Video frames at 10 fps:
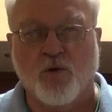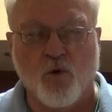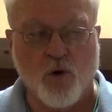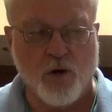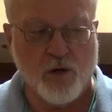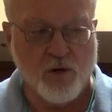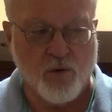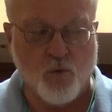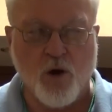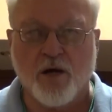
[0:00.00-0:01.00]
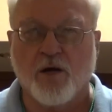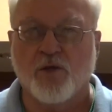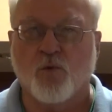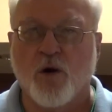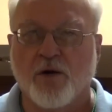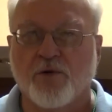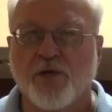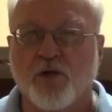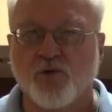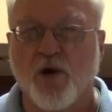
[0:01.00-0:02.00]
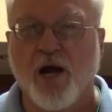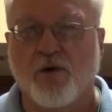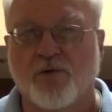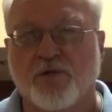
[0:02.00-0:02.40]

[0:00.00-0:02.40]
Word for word: or walk on the water, they'll drown